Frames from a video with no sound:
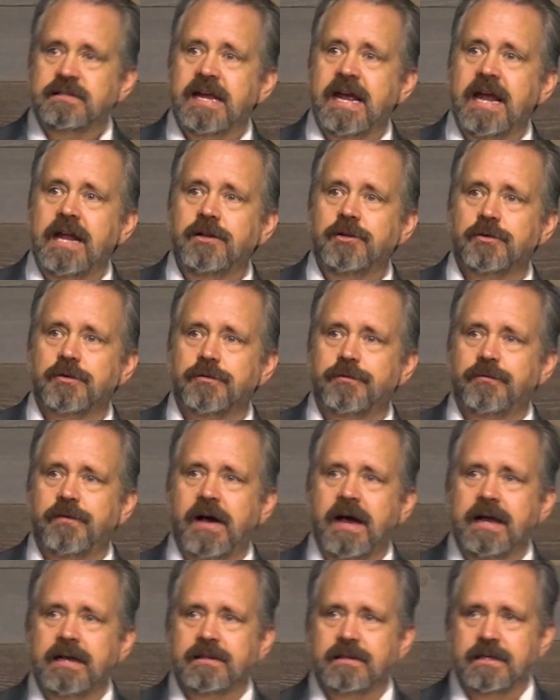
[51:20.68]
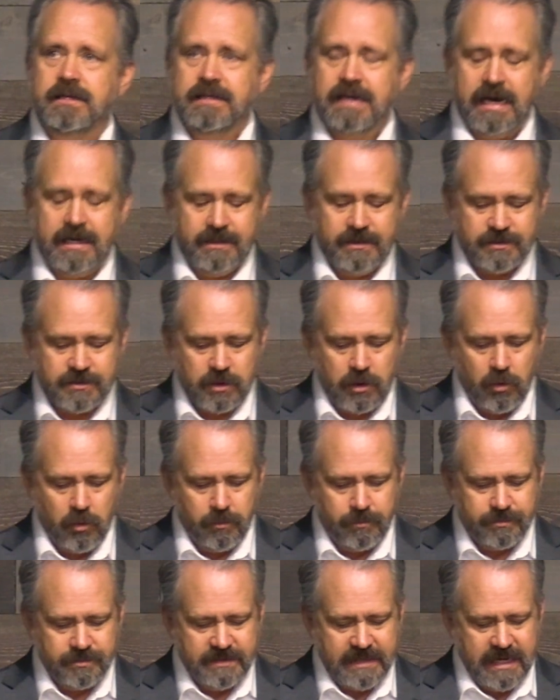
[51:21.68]
Daniel finally got his
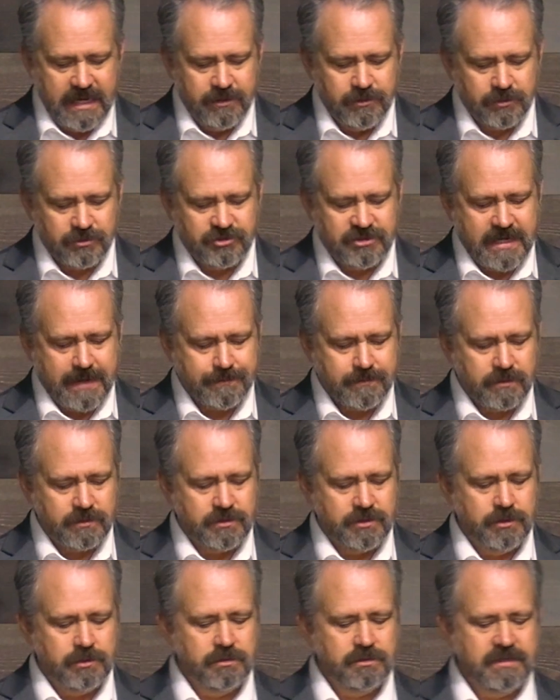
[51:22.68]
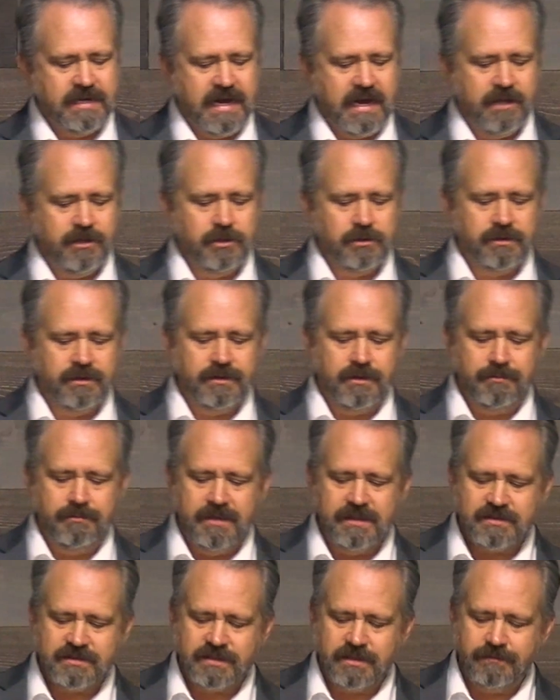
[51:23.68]
hope. Daniel chapter 2. Daniel, in the
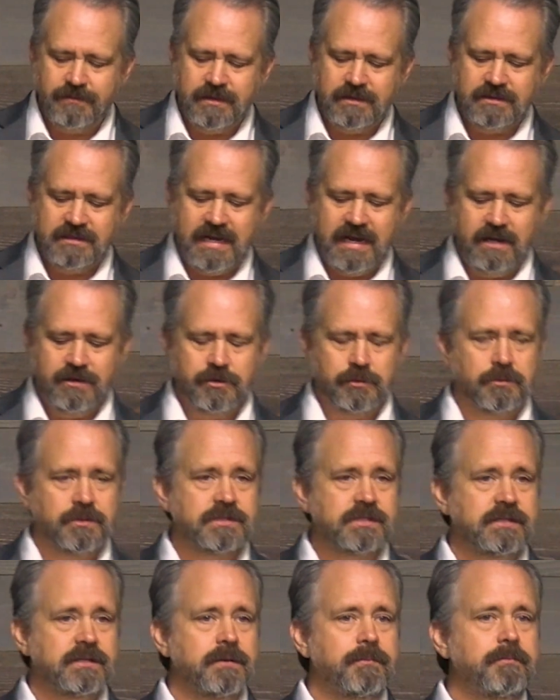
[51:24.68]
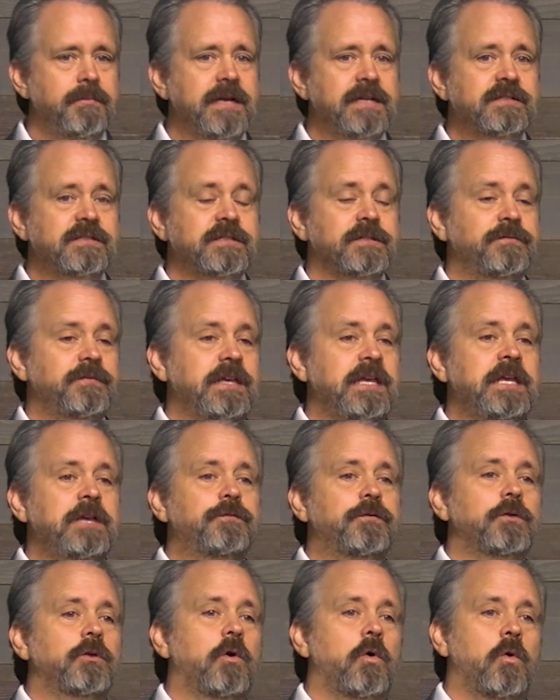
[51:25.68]
midst of it, Daniel was in the midst of
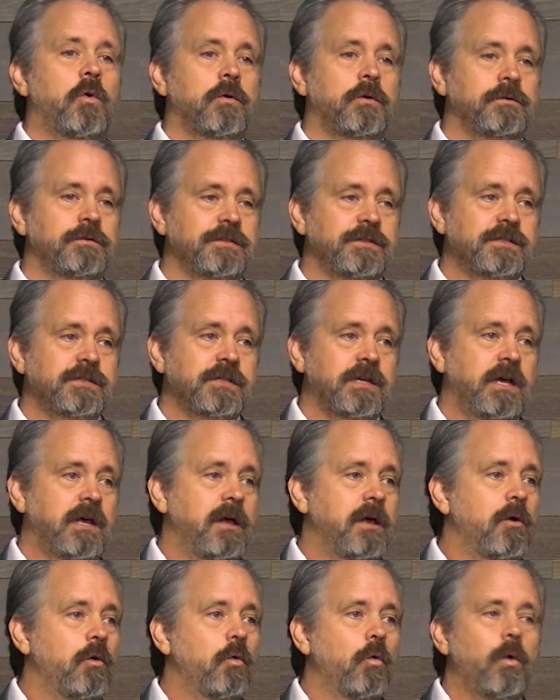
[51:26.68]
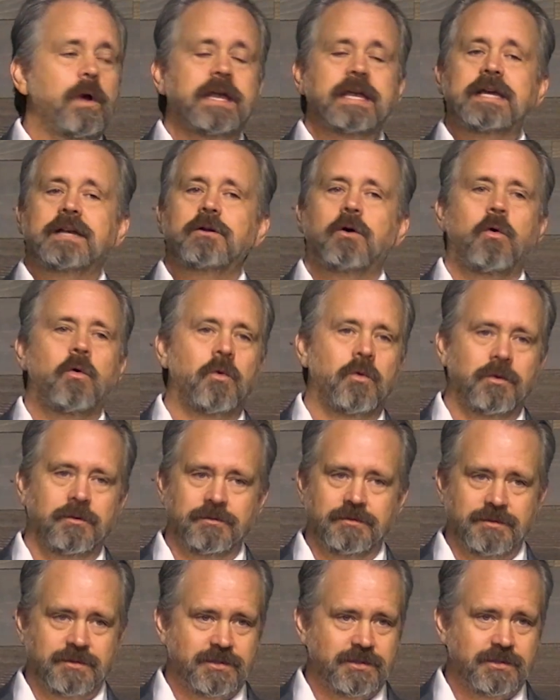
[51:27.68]
evil horns, wicked
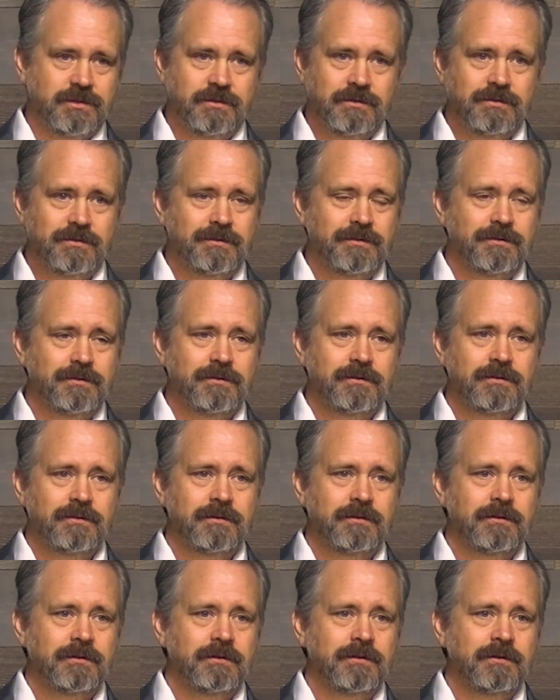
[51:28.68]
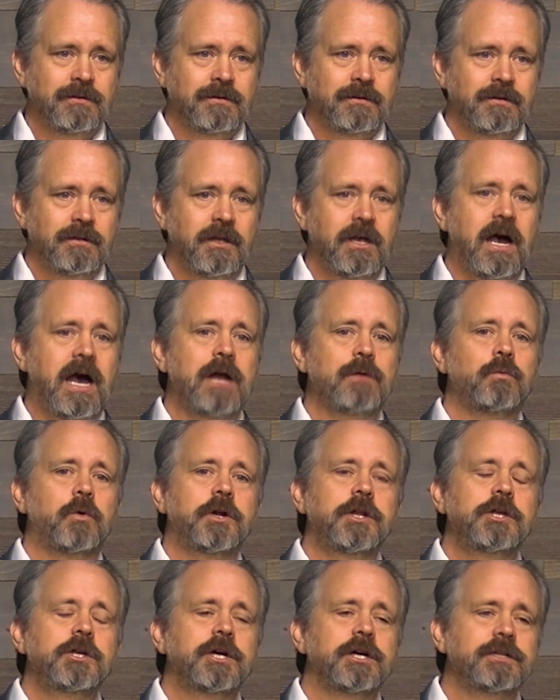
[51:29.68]
horns. God,
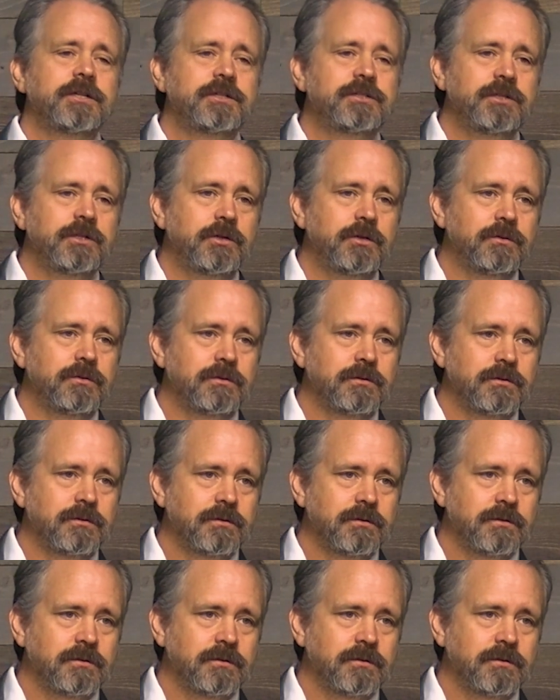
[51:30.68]
what are you going to do?